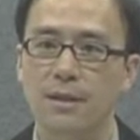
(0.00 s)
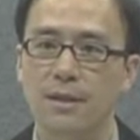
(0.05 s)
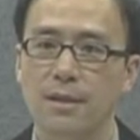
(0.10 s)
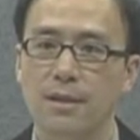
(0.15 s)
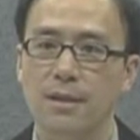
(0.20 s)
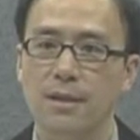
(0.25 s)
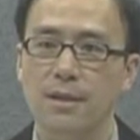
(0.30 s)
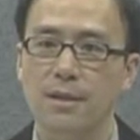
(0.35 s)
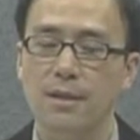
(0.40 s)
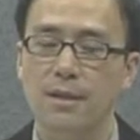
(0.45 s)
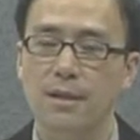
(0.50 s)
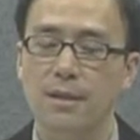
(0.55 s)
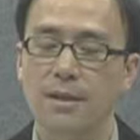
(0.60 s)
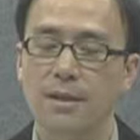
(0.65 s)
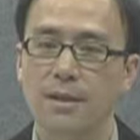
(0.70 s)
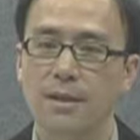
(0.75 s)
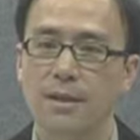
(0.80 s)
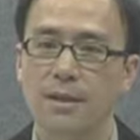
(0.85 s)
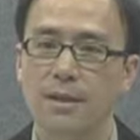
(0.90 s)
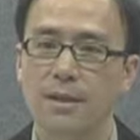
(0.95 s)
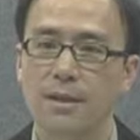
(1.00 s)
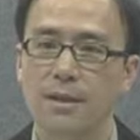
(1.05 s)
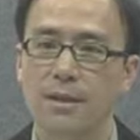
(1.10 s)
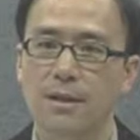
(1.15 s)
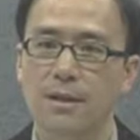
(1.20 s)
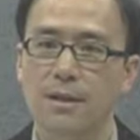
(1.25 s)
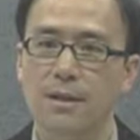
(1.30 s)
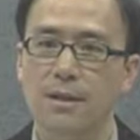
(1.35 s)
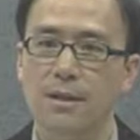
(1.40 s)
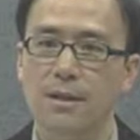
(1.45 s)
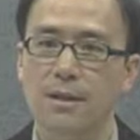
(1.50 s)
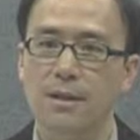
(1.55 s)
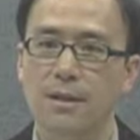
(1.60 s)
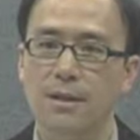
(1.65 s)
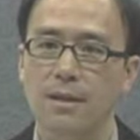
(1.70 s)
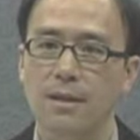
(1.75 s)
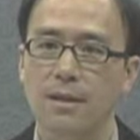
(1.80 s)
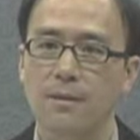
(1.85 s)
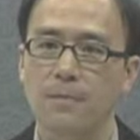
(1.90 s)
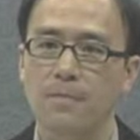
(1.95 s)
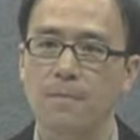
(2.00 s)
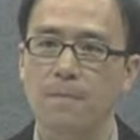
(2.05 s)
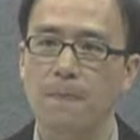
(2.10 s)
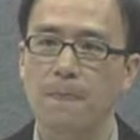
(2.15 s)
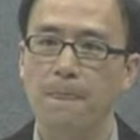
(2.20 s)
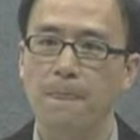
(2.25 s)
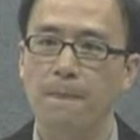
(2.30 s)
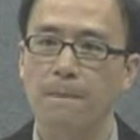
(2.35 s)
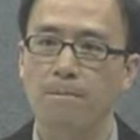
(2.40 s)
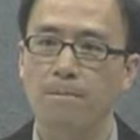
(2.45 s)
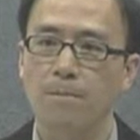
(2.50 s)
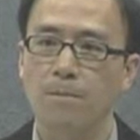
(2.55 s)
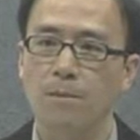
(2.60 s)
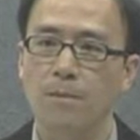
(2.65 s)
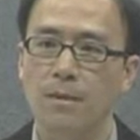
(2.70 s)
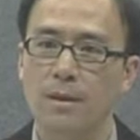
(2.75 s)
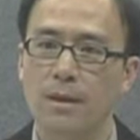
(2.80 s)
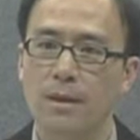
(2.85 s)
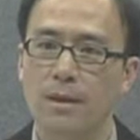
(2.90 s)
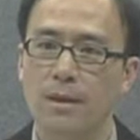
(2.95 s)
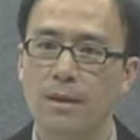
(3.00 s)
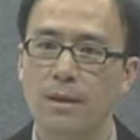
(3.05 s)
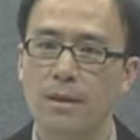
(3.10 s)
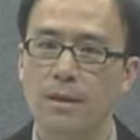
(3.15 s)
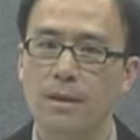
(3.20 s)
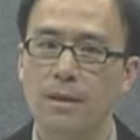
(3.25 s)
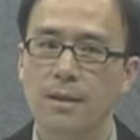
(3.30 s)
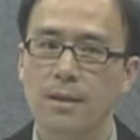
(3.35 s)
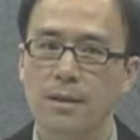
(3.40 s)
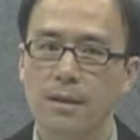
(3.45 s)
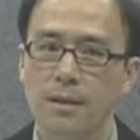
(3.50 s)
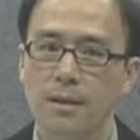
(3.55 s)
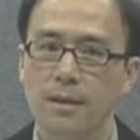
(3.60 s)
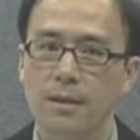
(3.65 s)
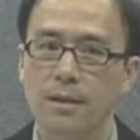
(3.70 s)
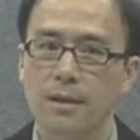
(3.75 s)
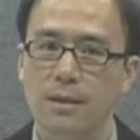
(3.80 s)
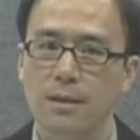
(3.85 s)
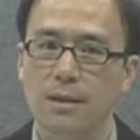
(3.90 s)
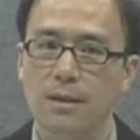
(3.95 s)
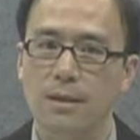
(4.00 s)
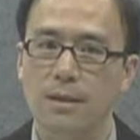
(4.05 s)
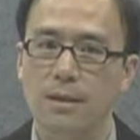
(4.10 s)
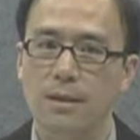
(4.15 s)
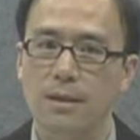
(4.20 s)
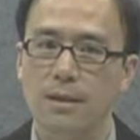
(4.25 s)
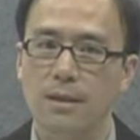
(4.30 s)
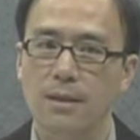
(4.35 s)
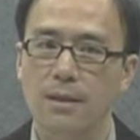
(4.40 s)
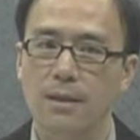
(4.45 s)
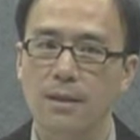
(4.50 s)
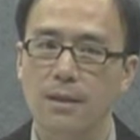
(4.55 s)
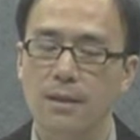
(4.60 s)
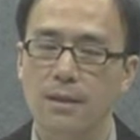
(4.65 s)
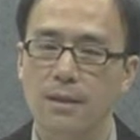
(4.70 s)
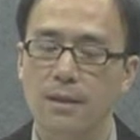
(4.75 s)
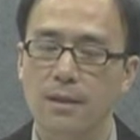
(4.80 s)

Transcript: Nobody speaks.